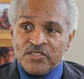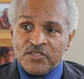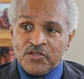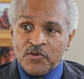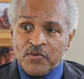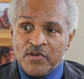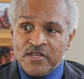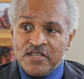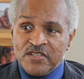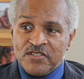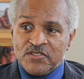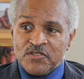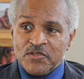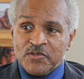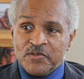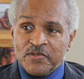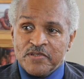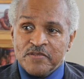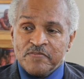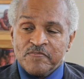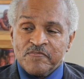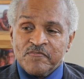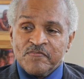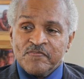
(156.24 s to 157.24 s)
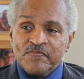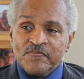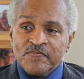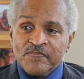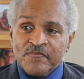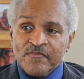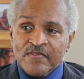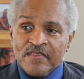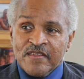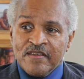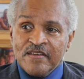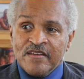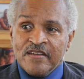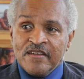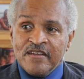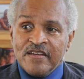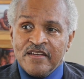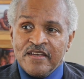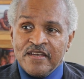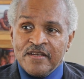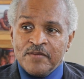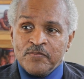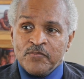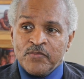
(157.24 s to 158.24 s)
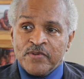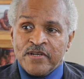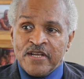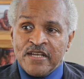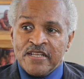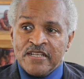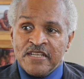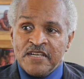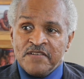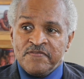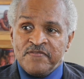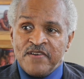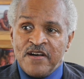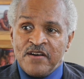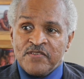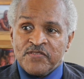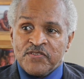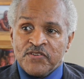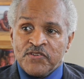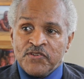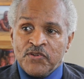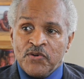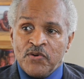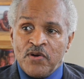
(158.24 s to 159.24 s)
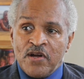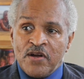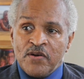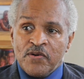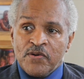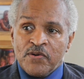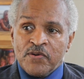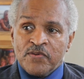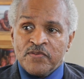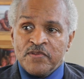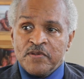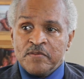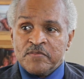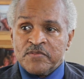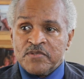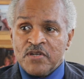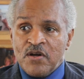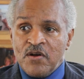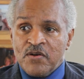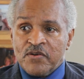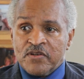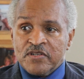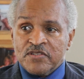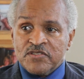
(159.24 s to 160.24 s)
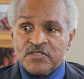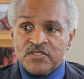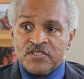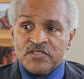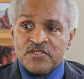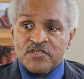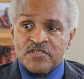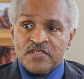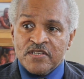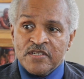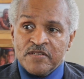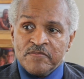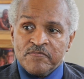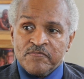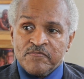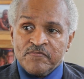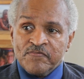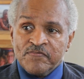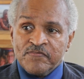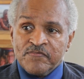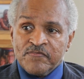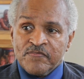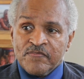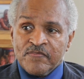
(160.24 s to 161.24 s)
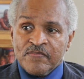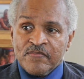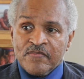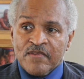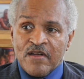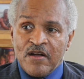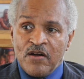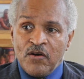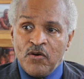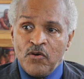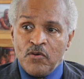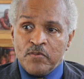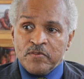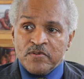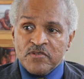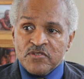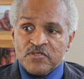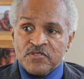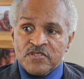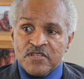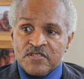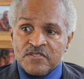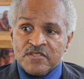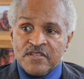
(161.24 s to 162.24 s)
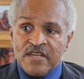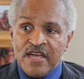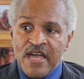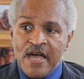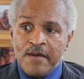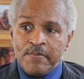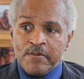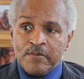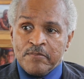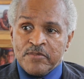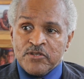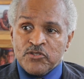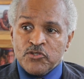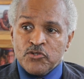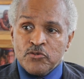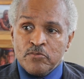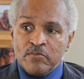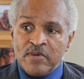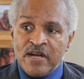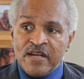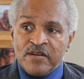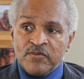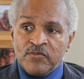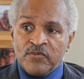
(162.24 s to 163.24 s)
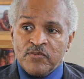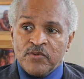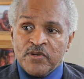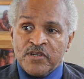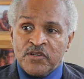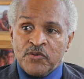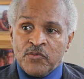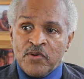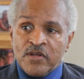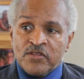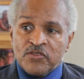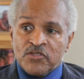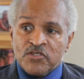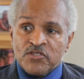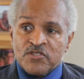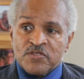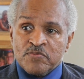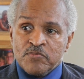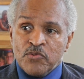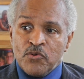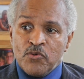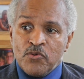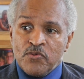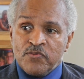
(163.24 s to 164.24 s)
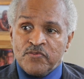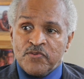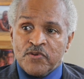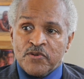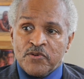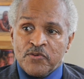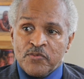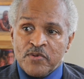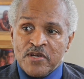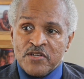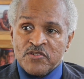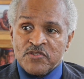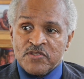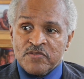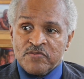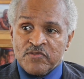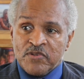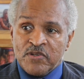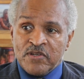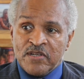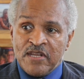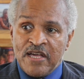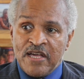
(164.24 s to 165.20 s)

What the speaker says: agreed to it. And when I left out the door, I heard them talking. She said, I hope this doesn't happen, but you might regret this move for the rest of your